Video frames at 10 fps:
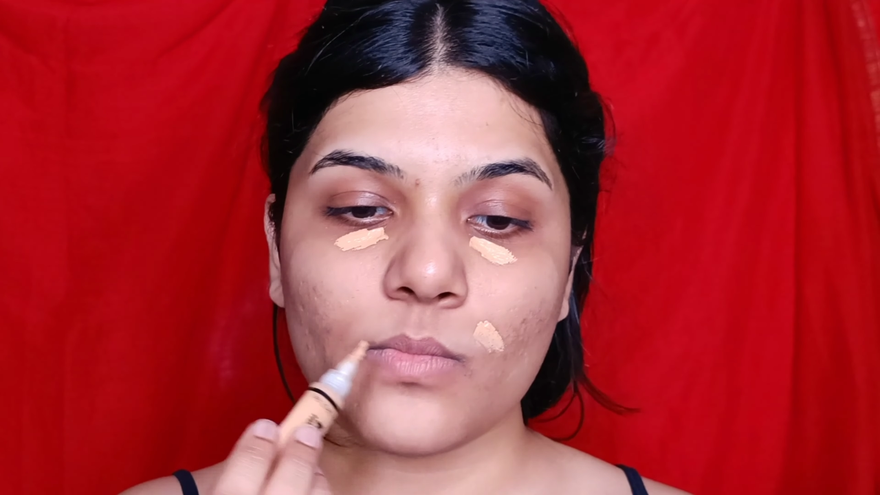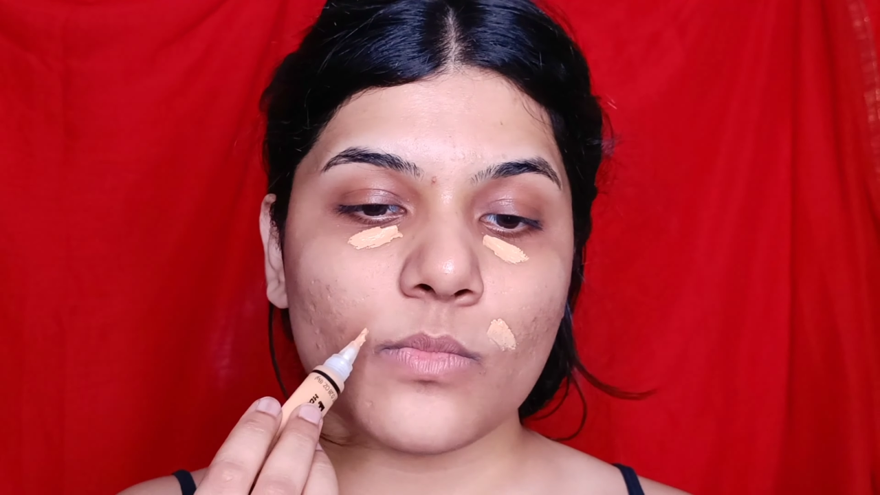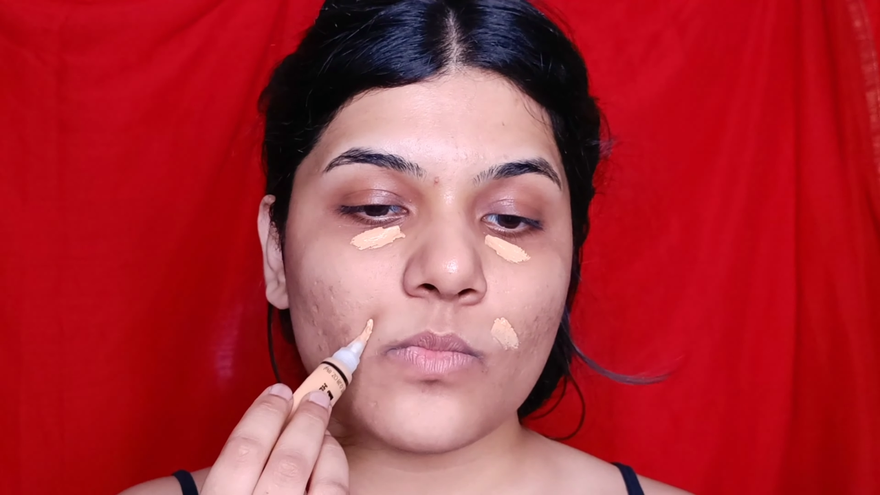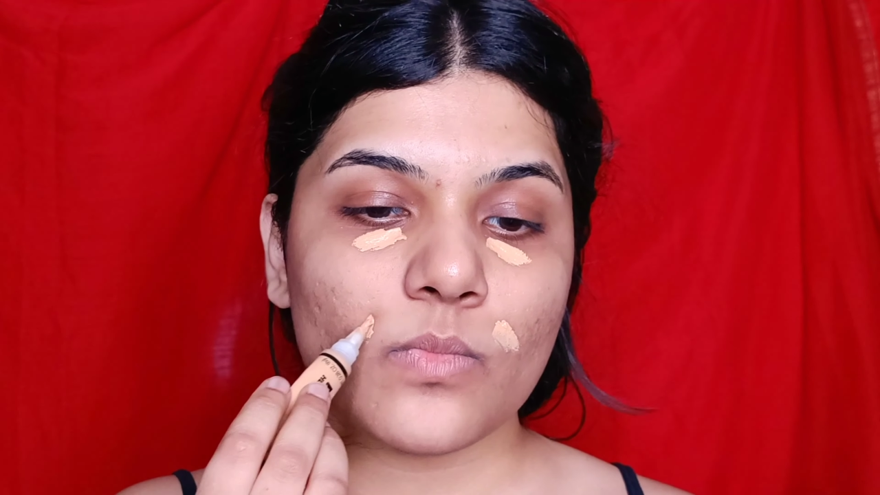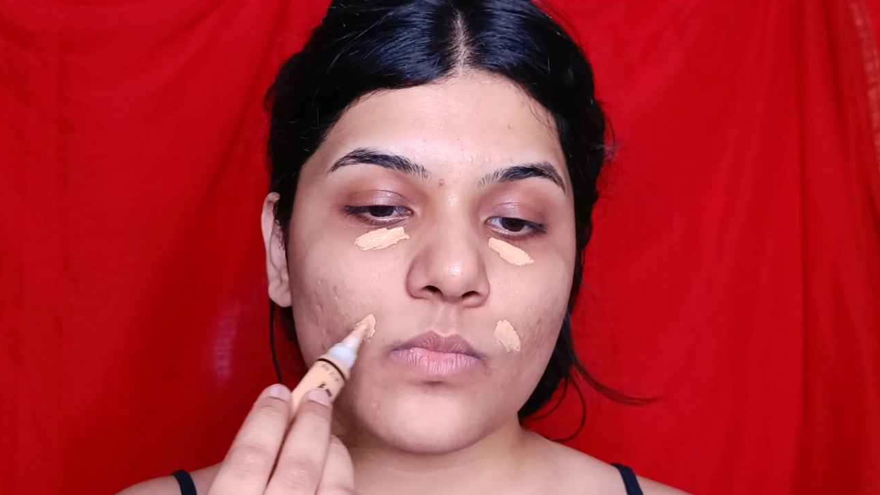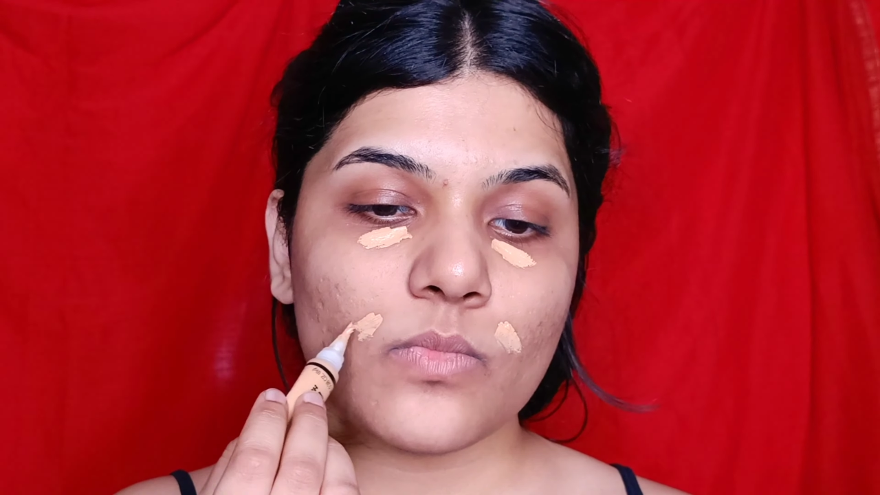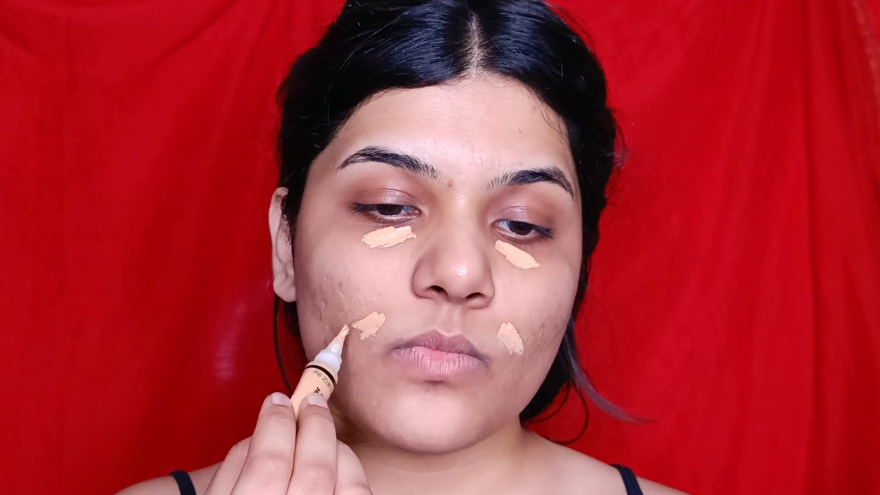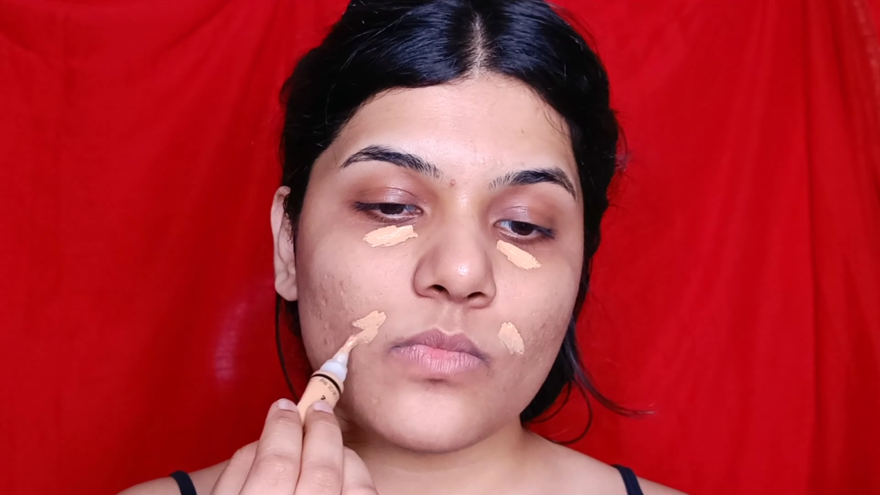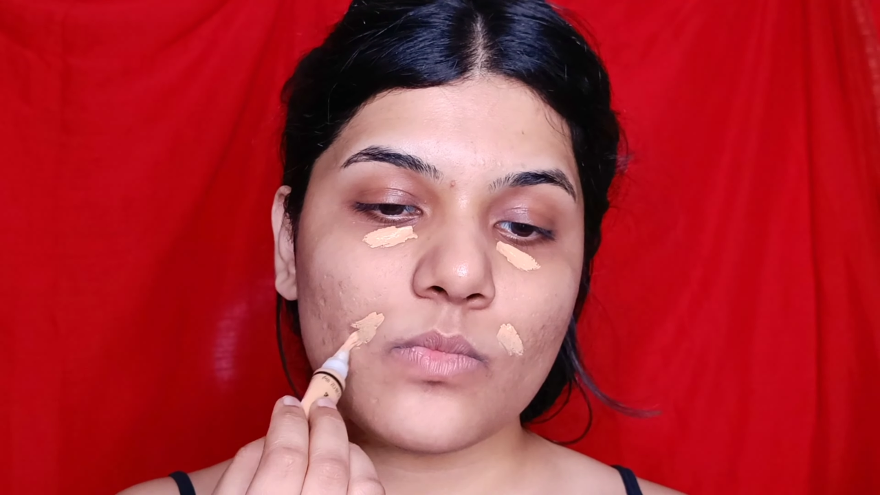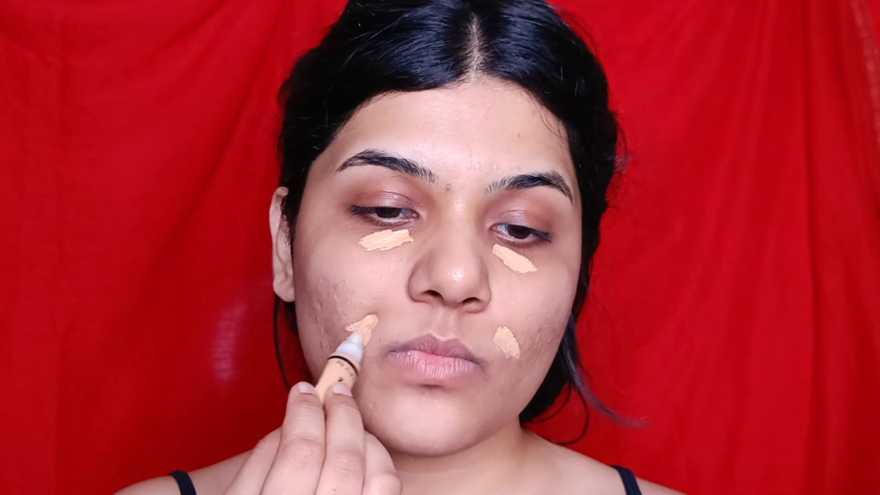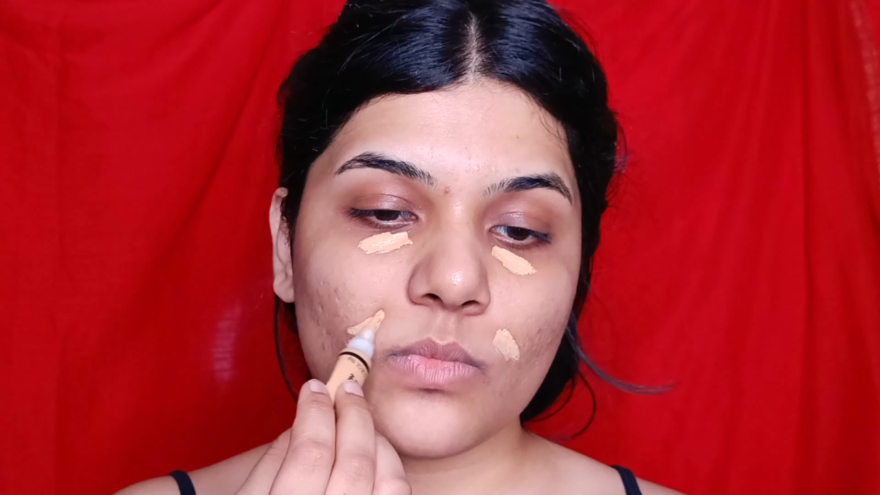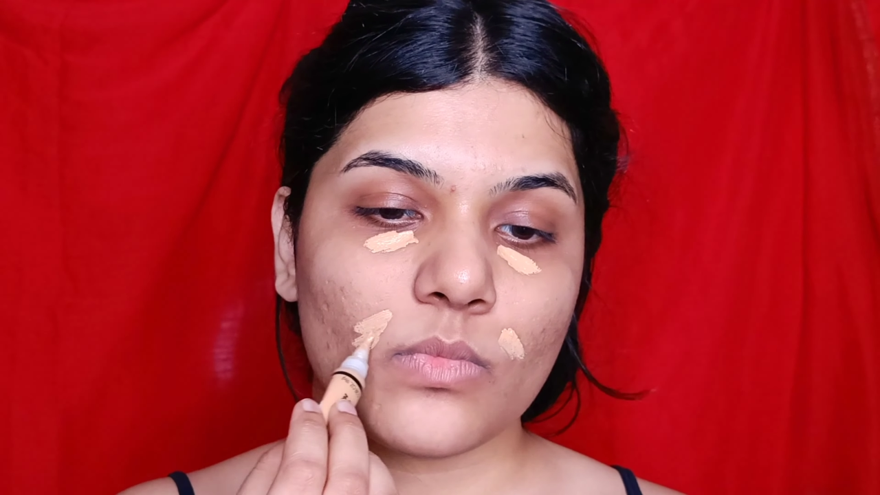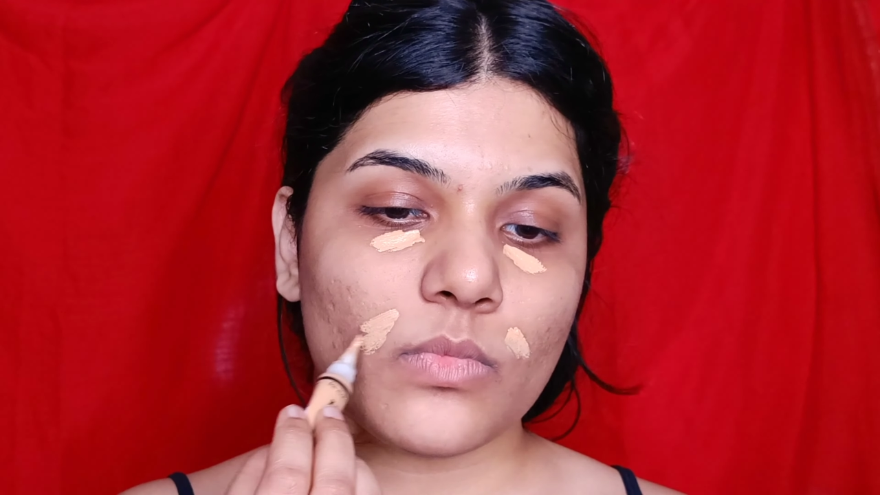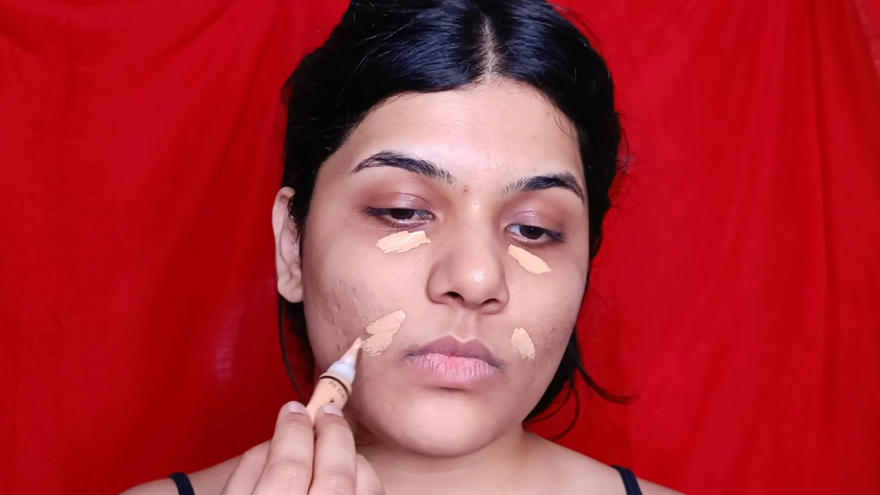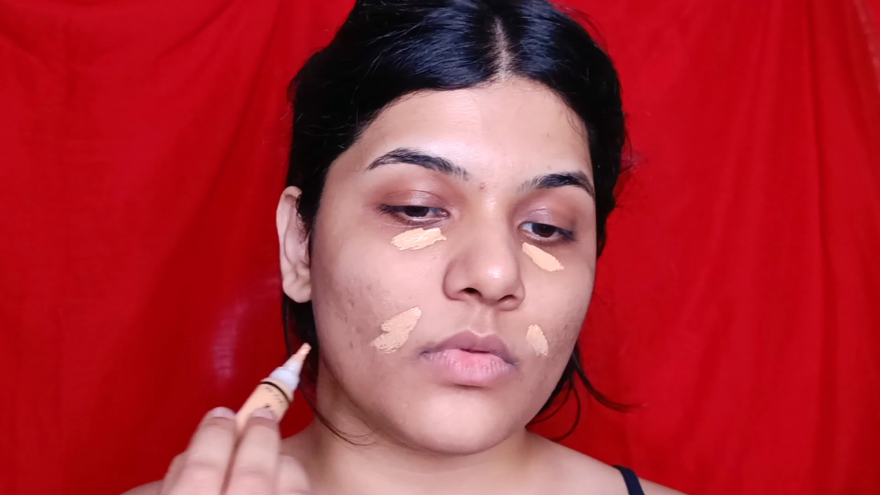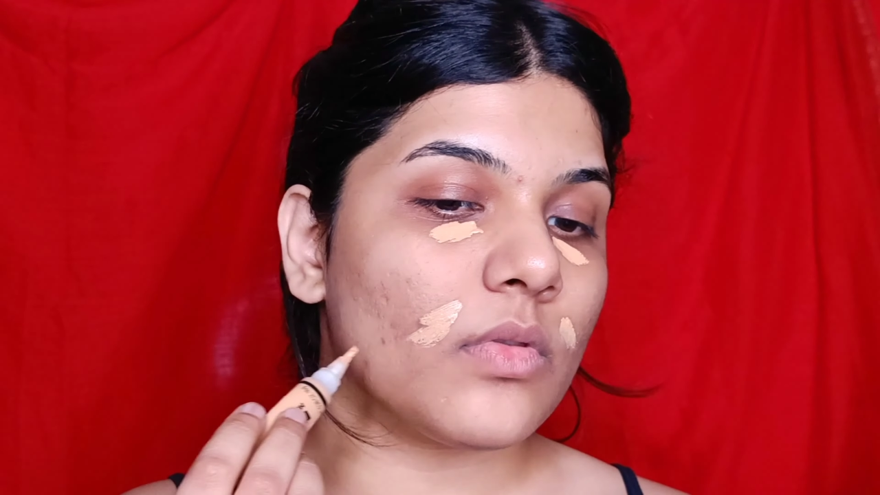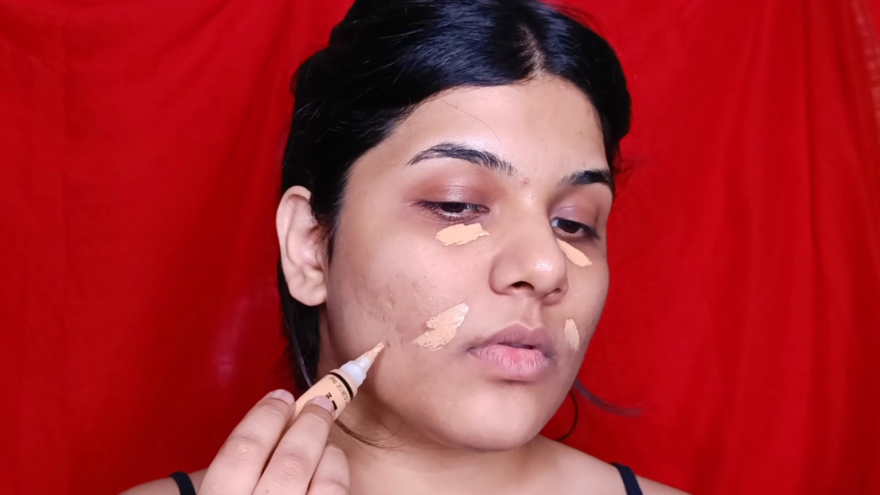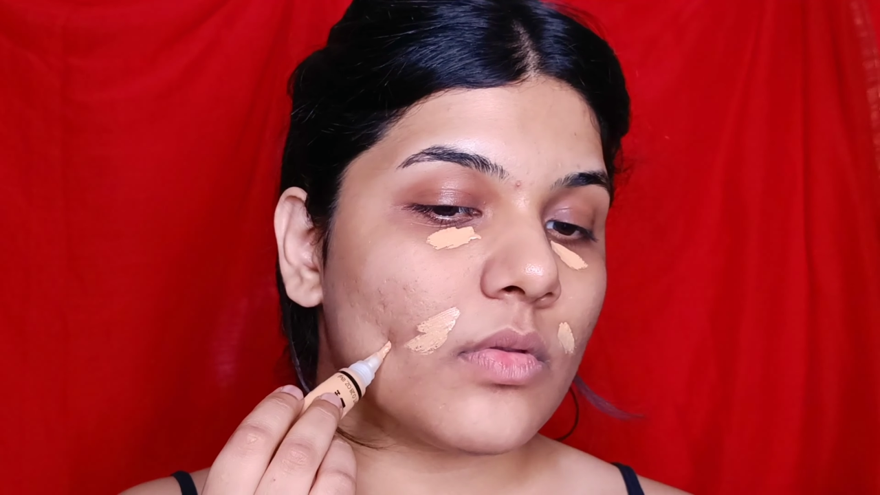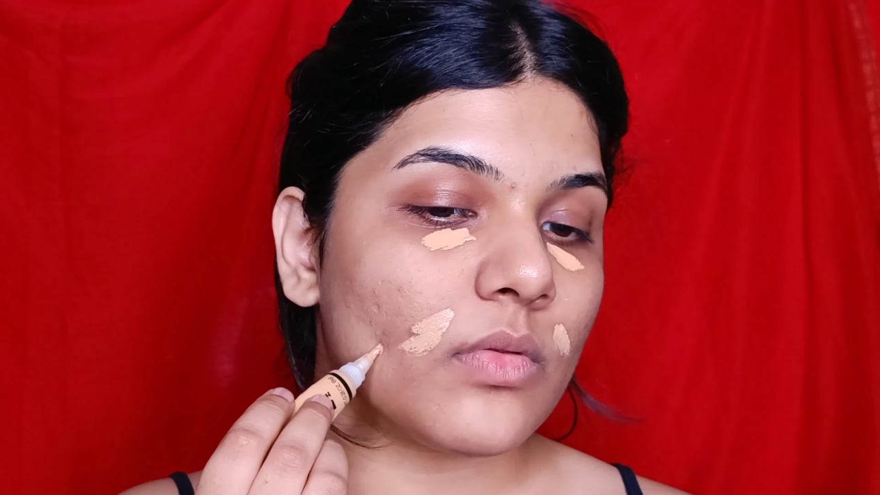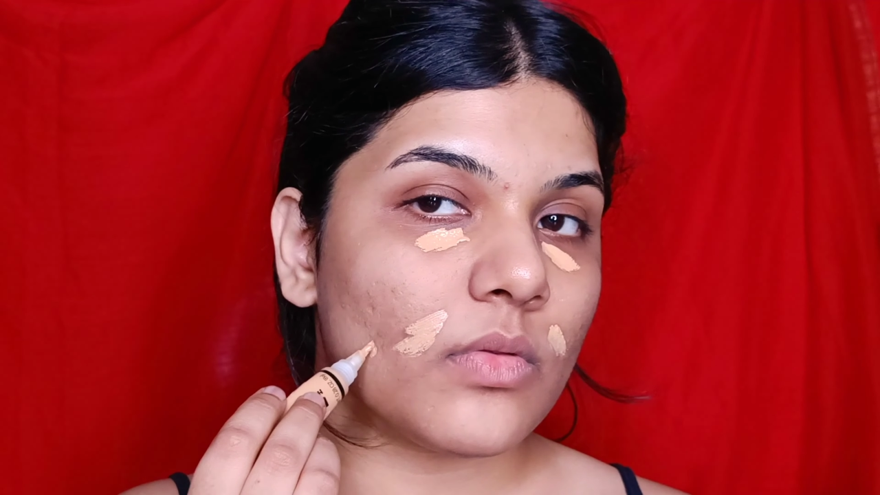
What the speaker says: I am applying it on my under eyes,